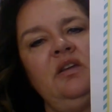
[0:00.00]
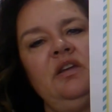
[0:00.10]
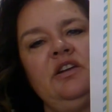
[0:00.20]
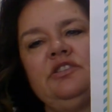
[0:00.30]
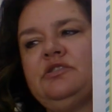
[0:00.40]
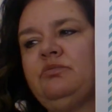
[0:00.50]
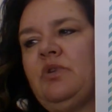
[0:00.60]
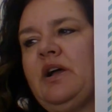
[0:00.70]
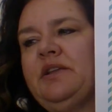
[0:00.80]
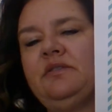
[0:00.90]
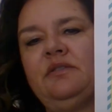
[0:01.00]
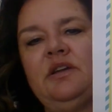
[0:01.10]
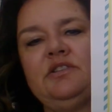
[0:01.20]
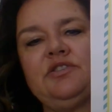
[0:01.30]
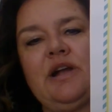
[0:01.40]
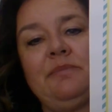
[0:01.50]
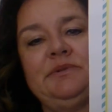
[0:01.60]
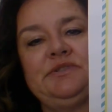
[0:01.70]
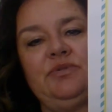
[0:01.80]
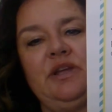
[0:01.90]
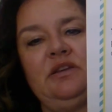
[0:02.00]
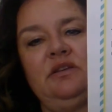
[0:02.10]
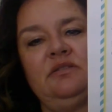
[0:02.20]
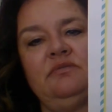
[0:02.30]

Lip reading: Here's one, a trapezoid.